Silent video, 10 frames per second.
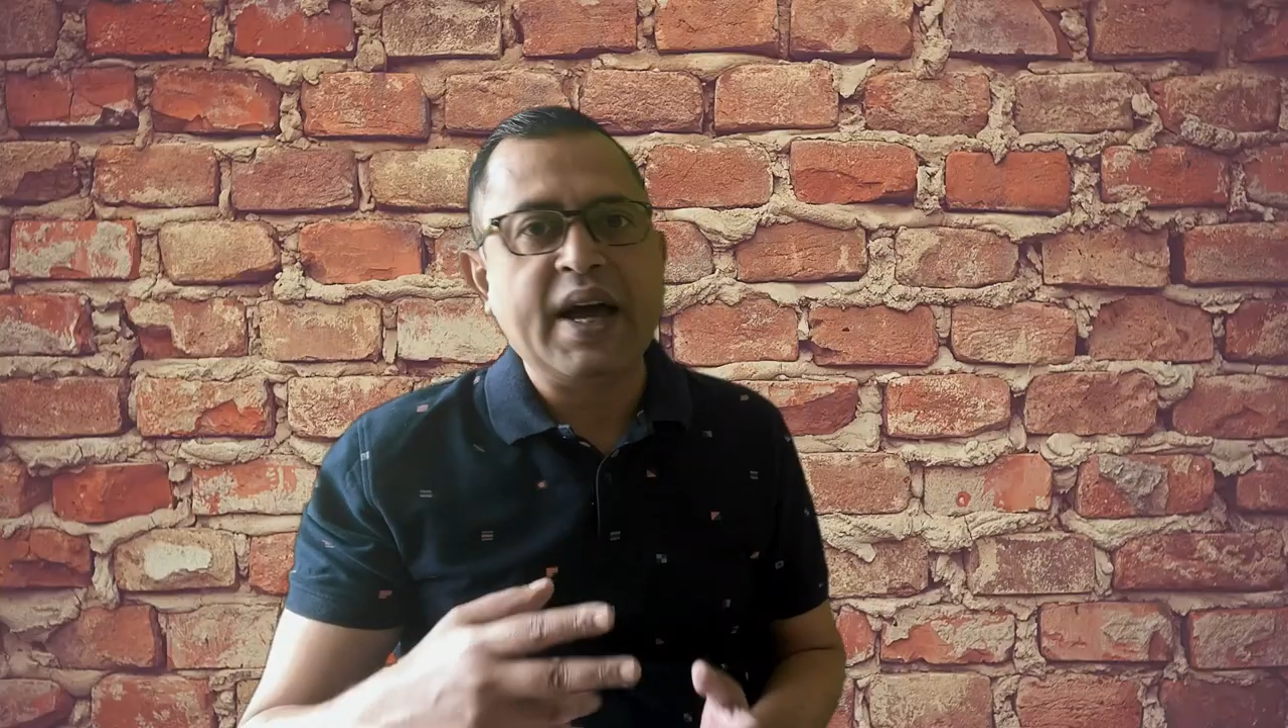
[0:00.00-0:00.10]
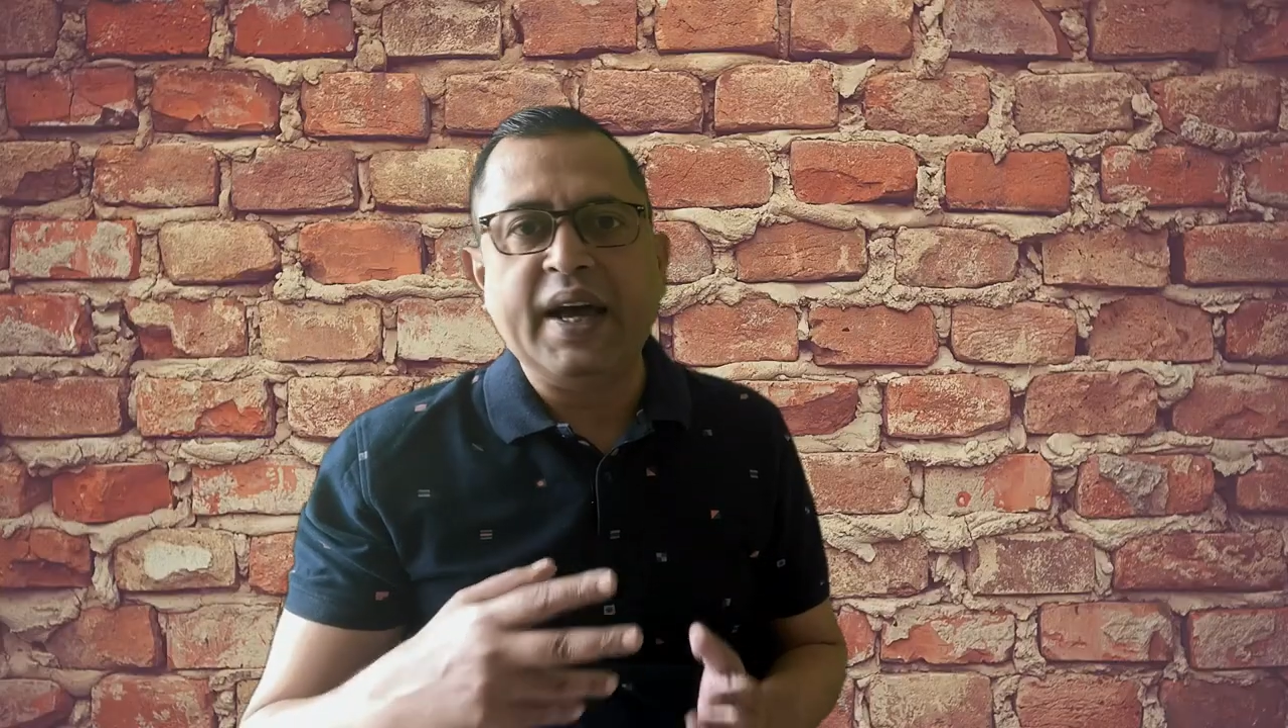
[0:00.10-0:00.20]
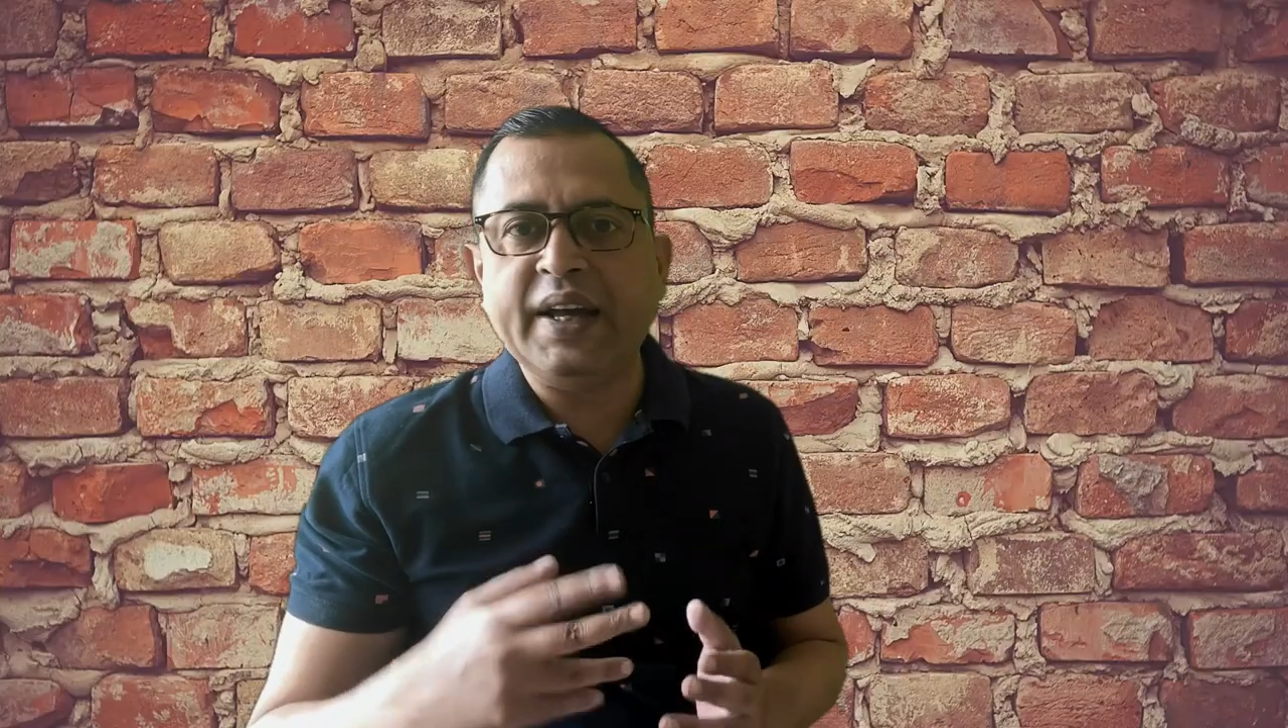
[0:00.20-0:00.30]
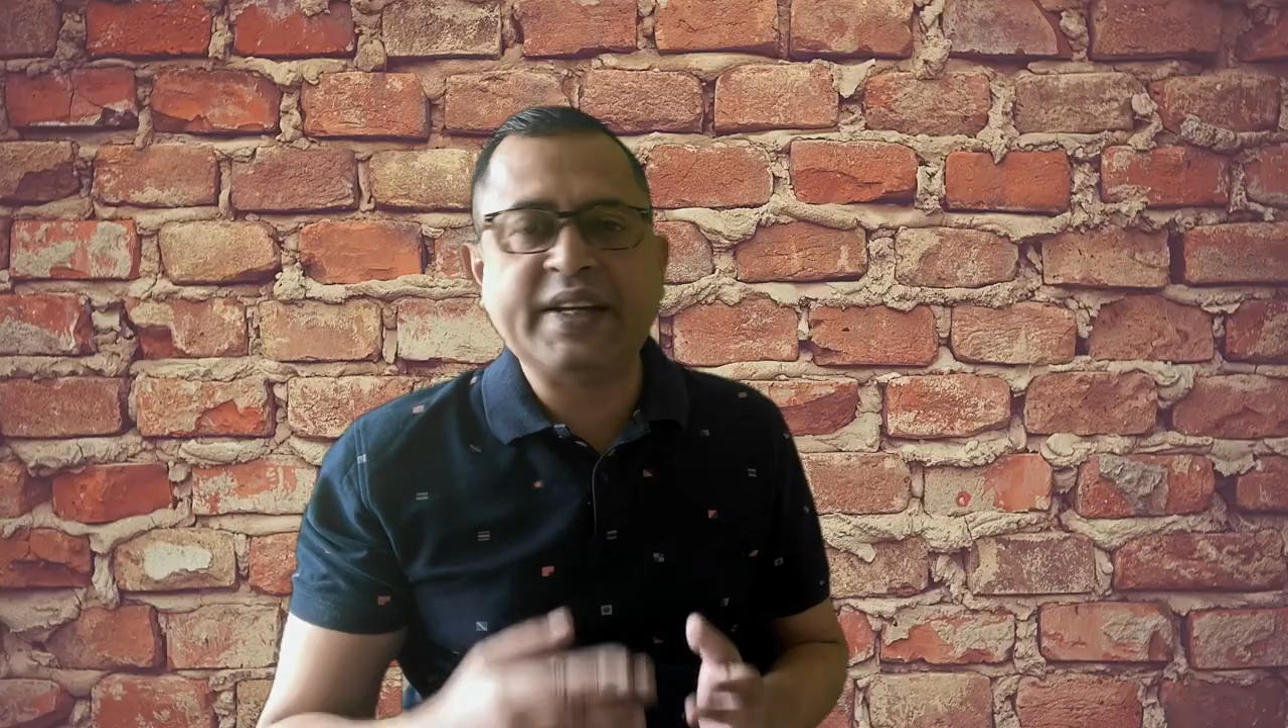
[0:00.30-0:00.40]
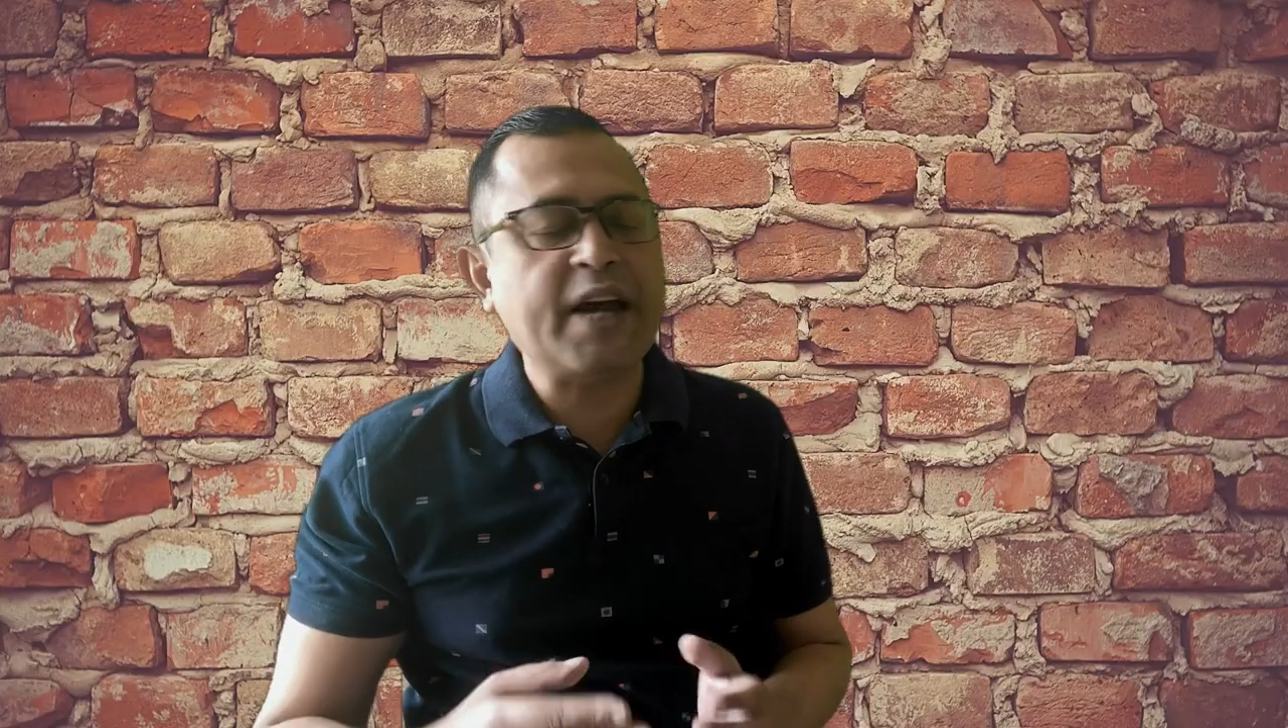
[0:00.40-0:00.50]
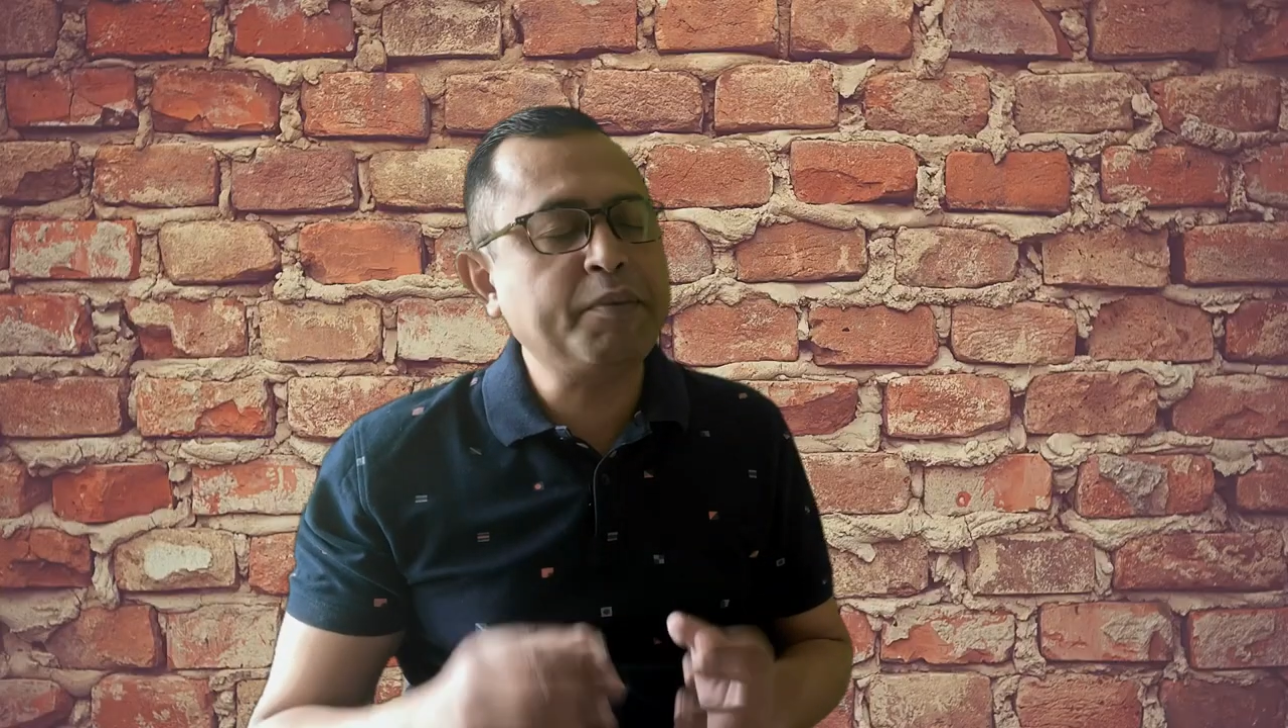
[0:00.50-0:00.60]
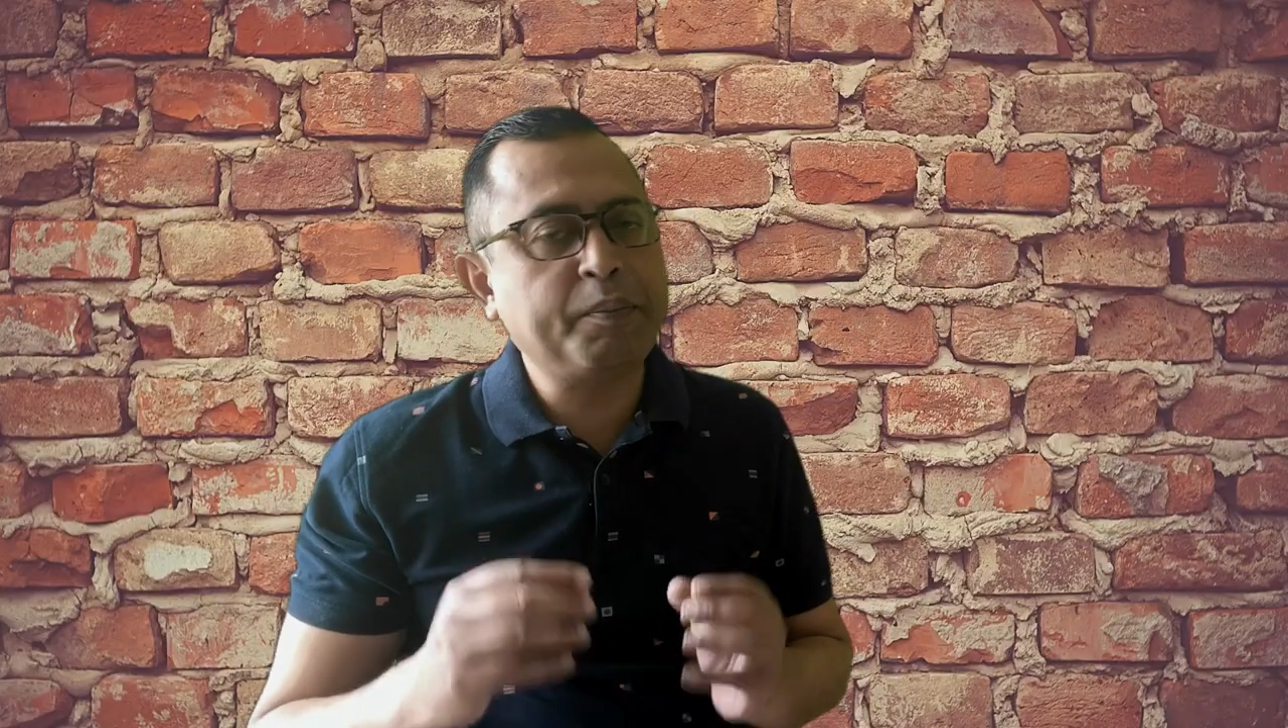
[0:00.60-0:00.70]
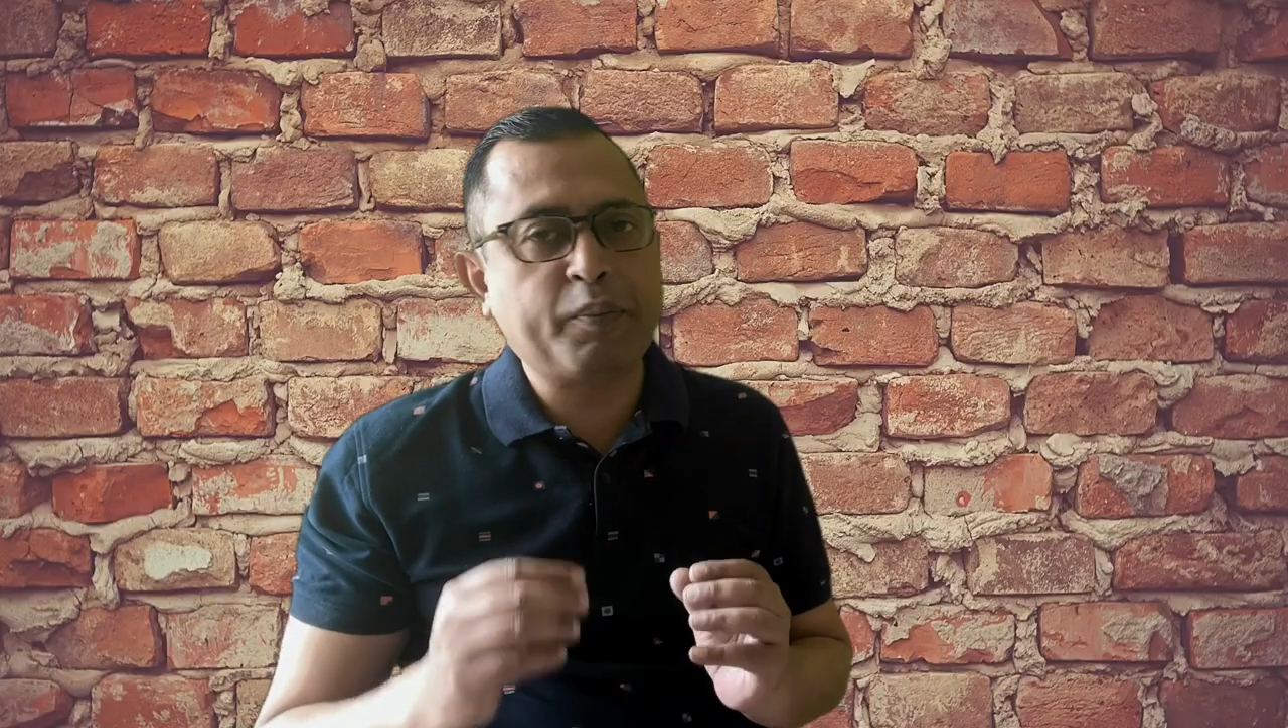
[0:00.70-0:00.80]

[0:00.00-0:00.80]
It can be